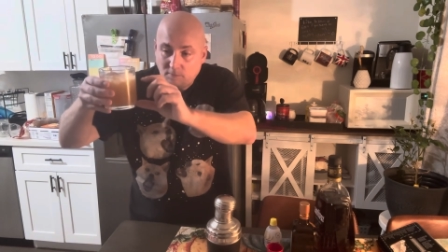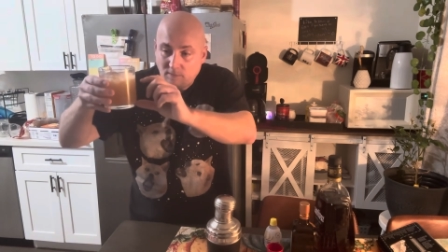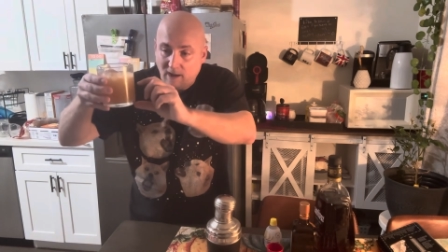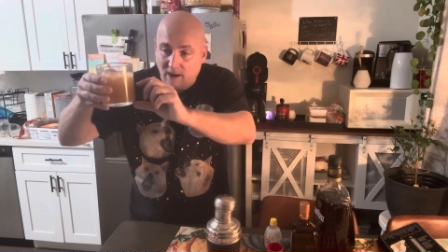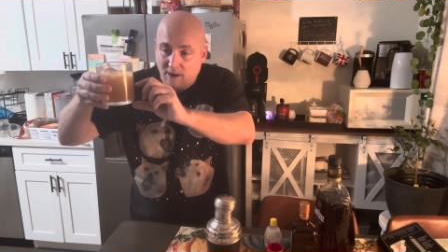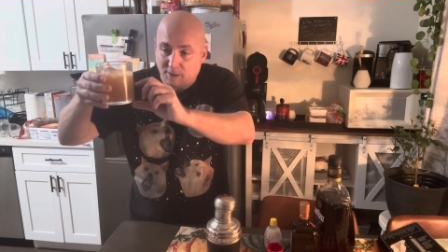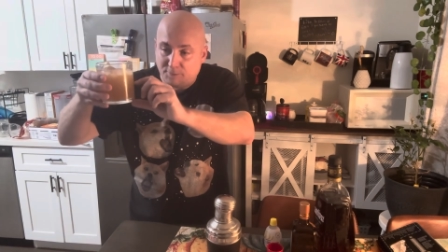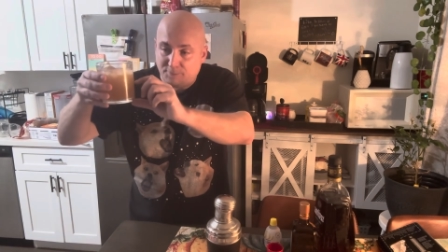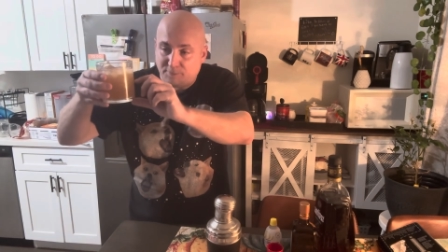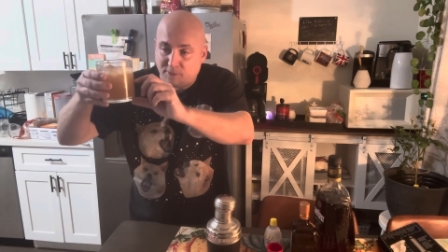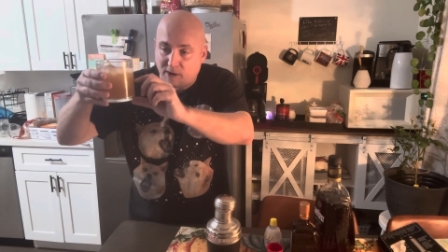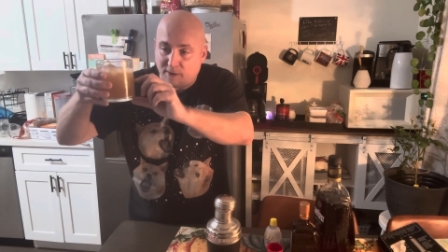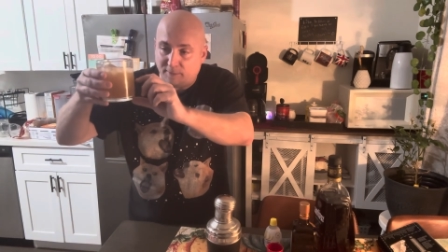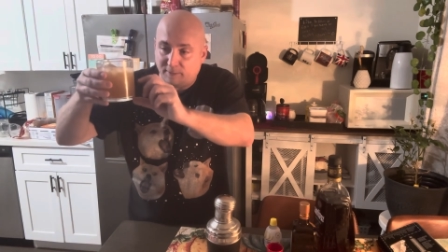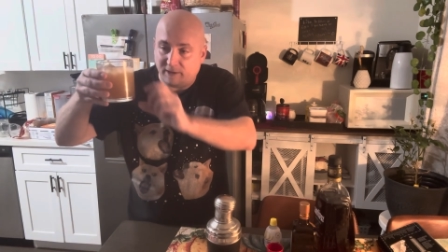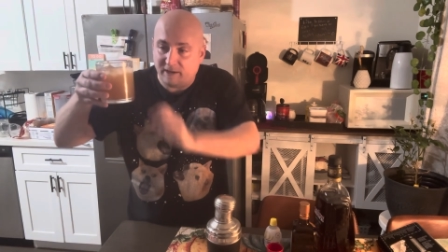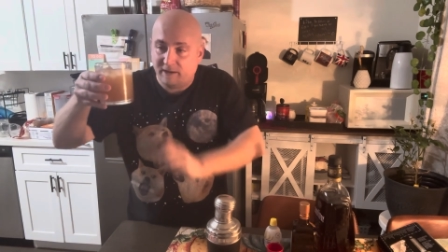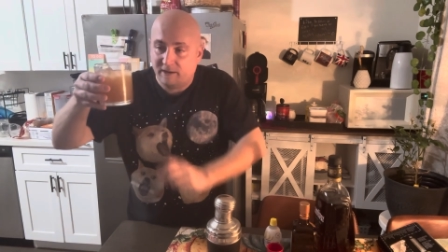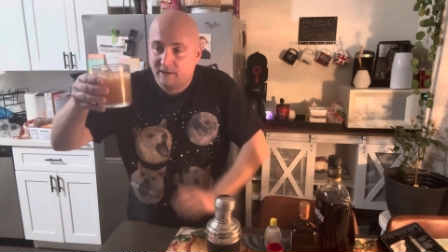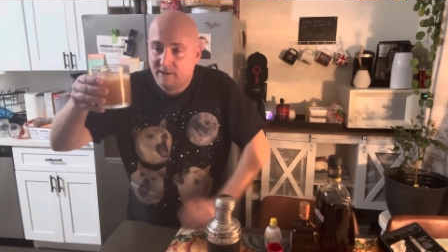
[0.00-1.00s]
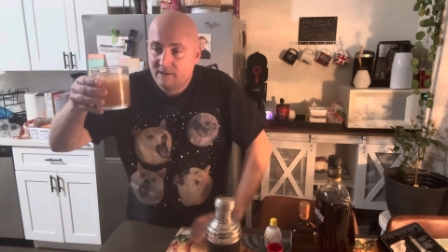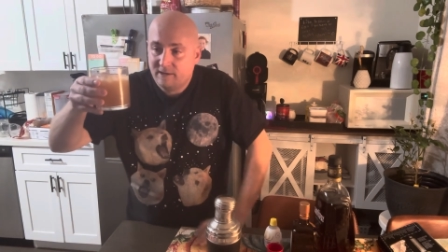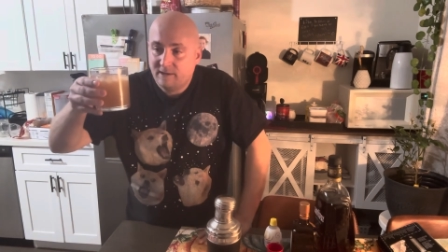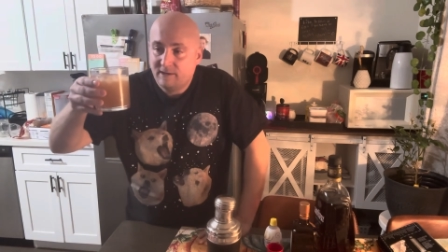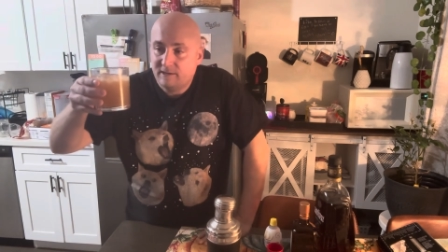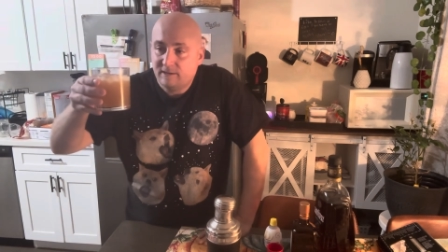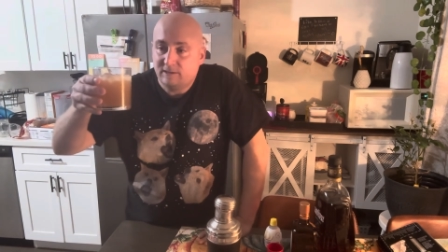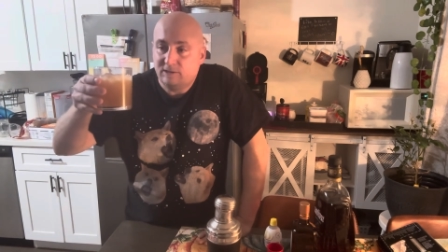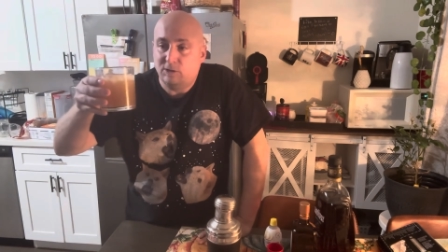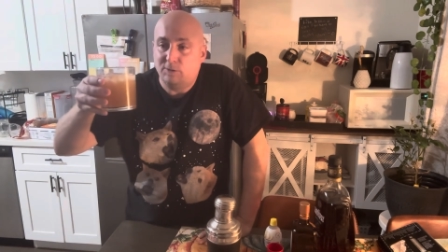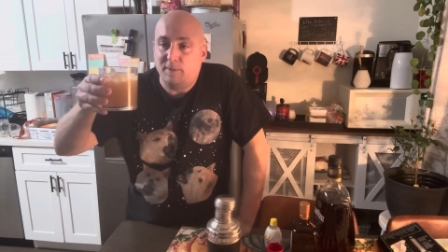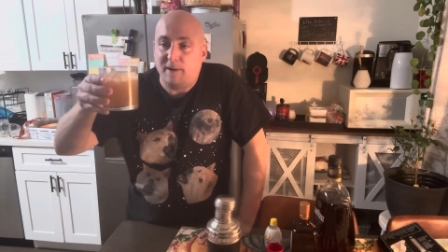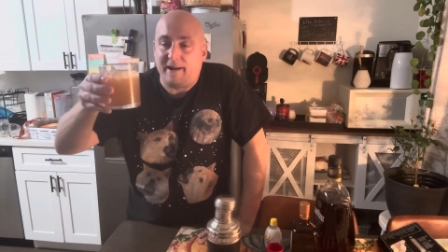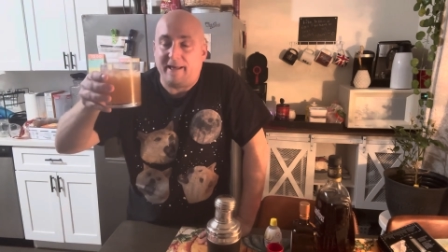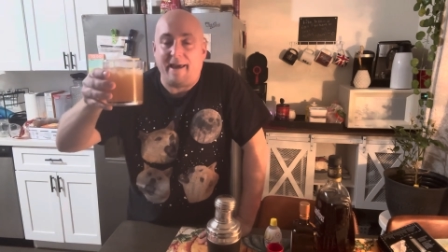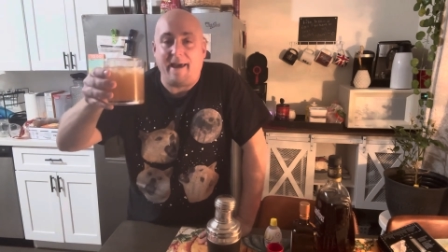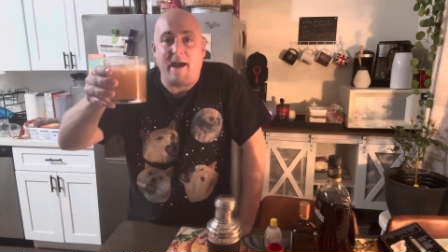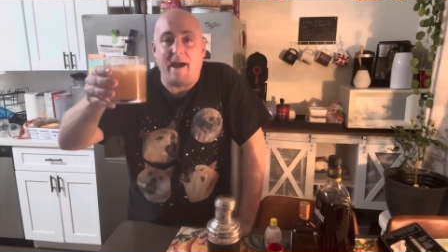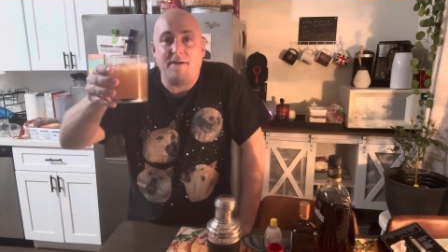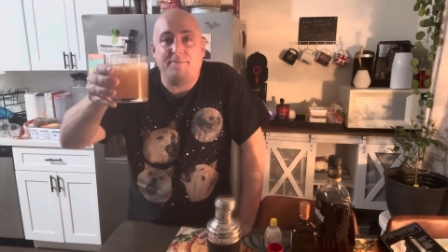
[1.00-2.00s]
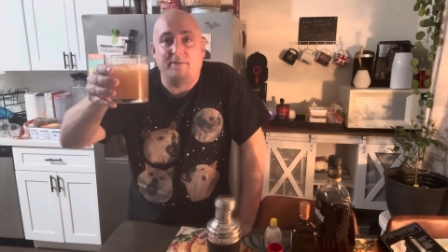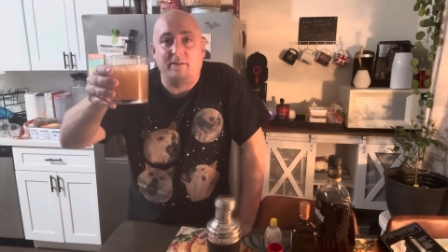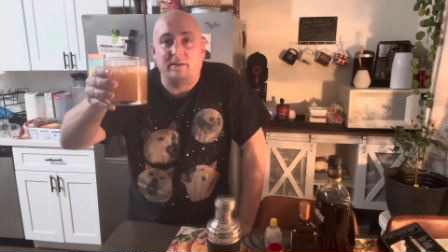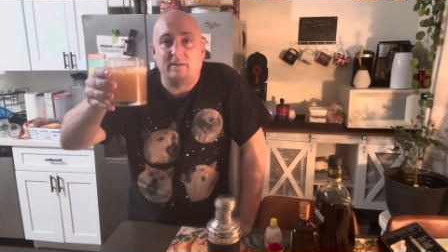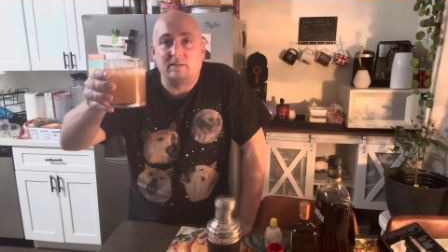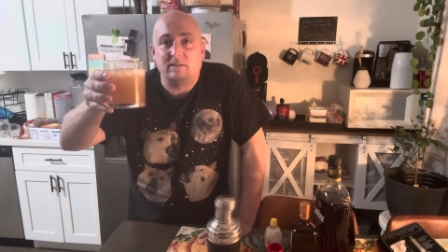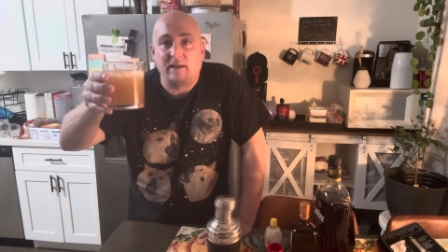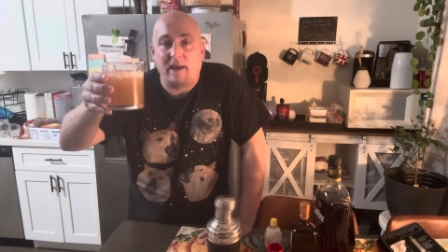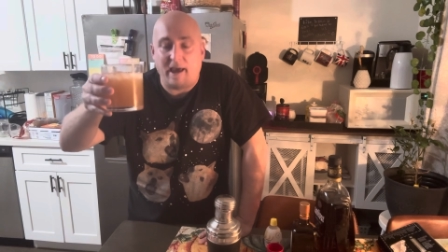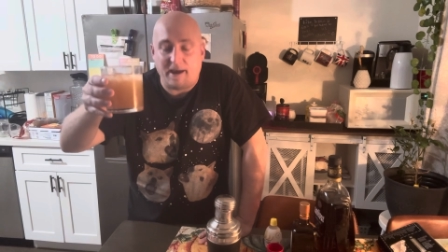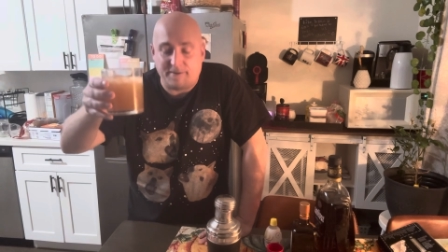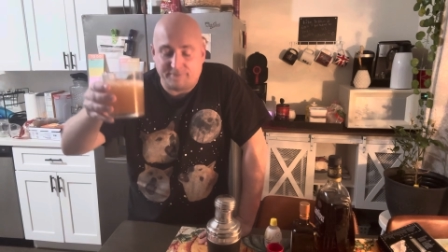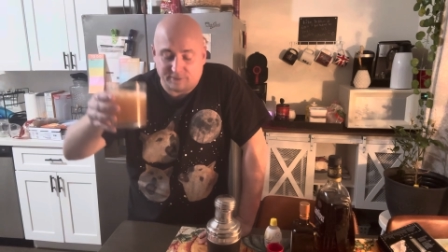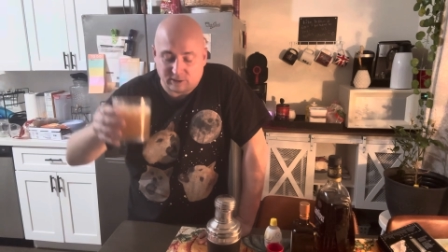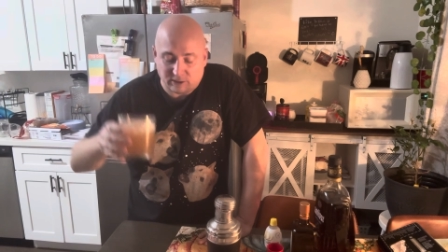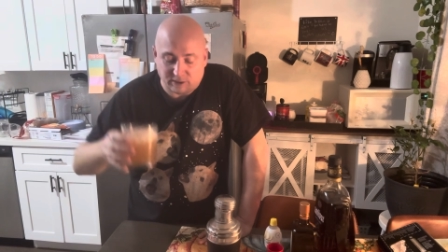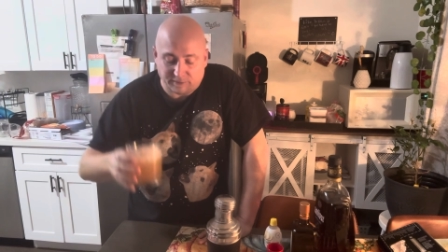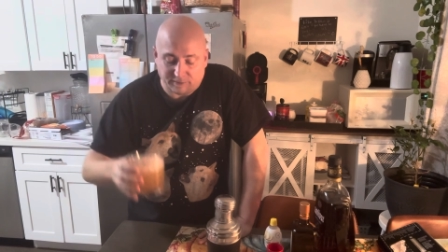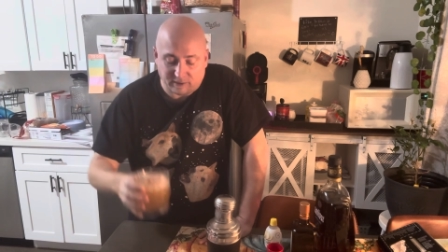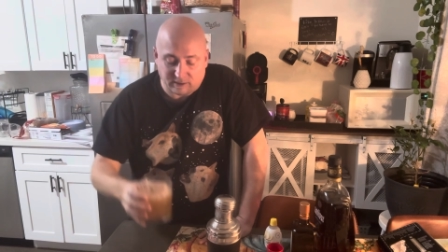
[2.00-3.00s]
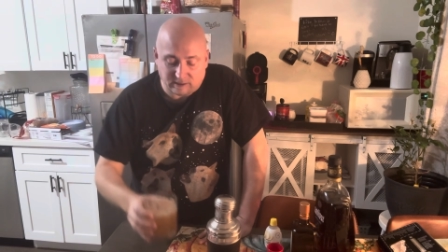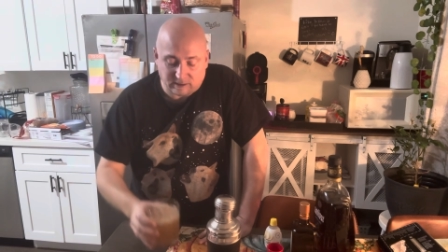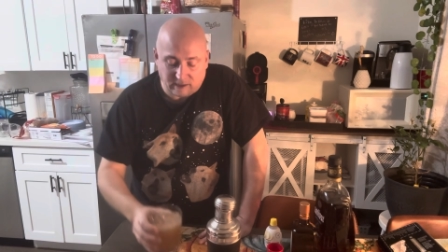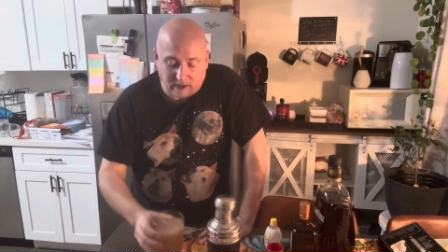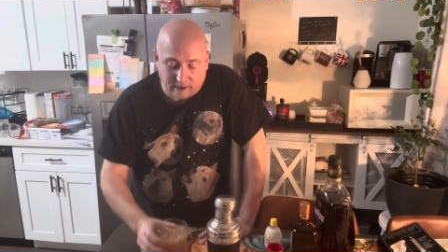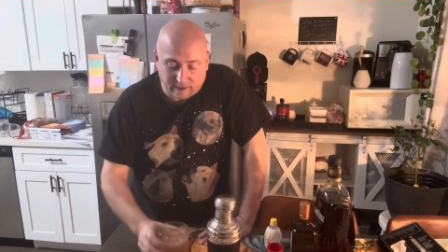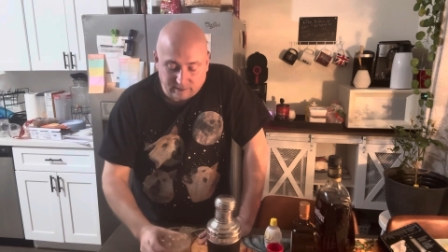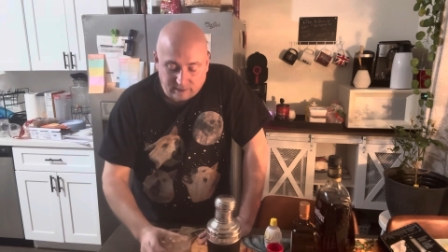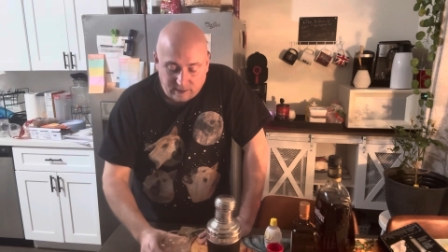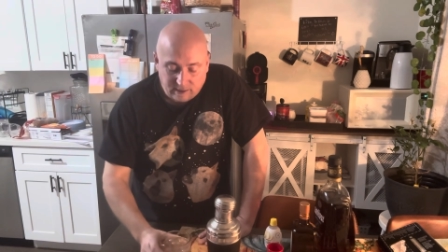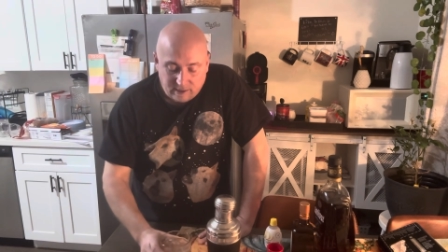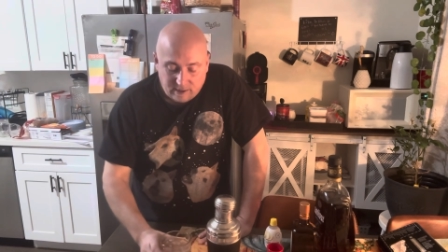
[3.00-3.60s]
I would probably do about half of this, half a serving size.